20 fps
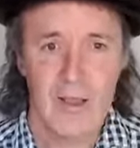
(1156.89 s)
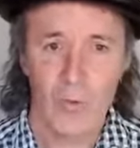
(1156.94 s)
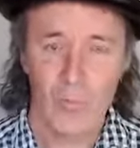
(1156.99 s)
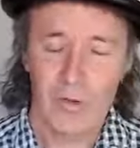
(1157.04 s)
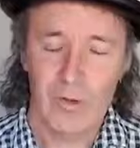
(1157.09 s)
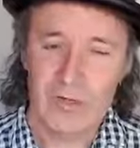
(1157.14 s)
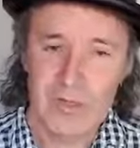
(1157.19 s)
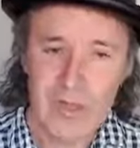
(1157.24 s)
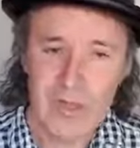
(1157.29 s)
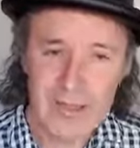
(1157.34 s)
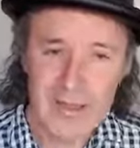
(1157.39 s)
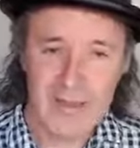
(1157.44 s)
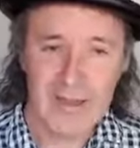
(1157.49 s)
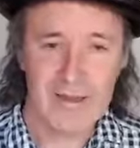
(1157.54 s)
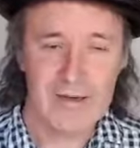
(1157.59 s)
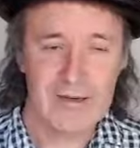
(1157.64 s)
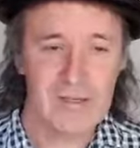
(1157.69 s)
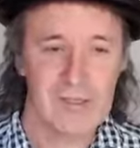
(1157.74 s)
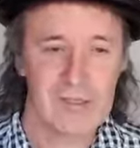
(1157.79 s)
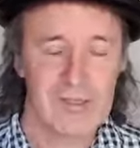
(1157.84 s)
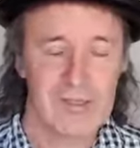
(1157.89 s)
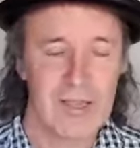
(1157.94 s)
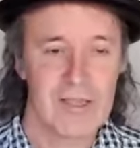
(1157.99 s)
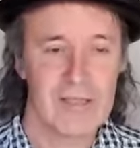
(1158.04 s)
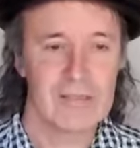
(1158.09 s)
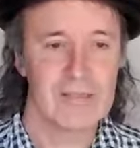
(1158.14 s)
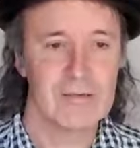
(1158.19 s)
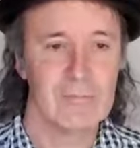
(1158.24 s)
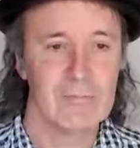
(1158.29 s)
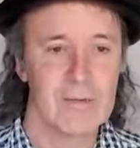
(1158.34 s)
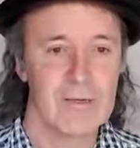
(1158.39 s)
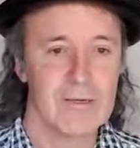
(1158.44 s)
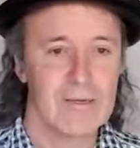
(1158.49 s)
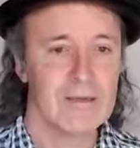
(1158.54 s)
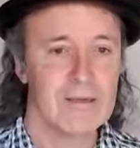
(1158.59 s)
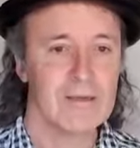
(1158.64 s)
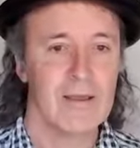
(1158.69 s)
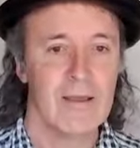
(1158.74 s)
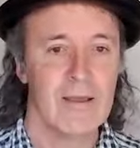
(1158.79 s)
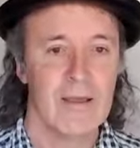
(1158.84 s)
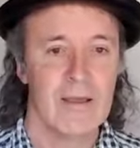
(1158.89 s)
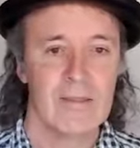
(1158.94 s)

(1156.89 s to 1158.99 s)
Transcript: which they understand to mean